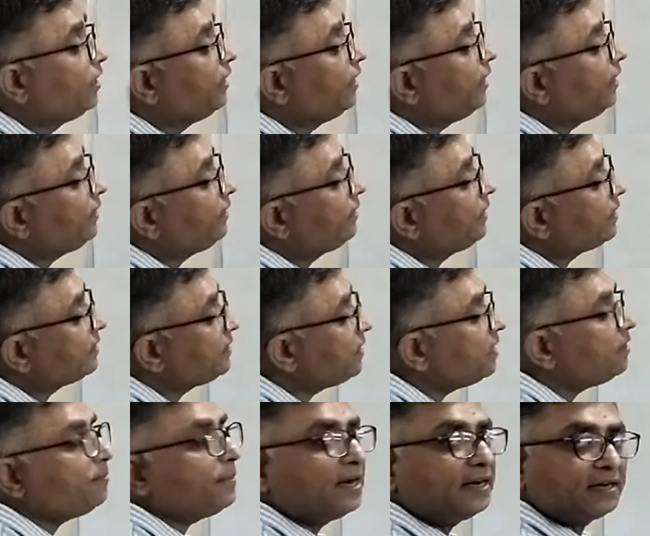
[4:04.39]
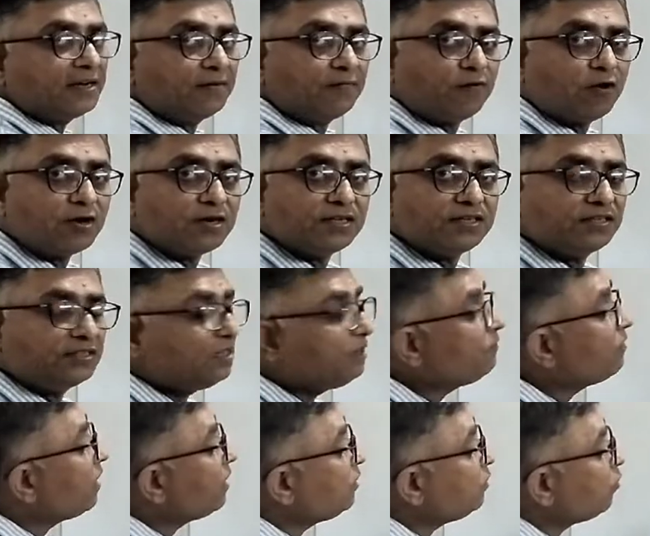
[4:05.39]
it doesn't matter what is the
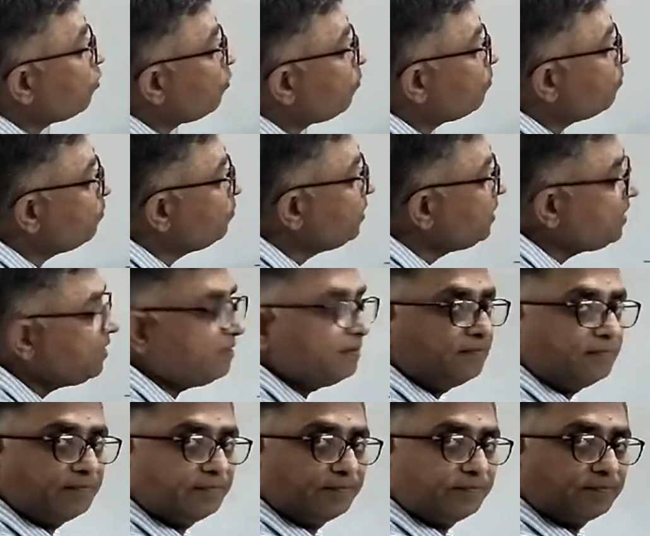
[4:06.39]
value of B,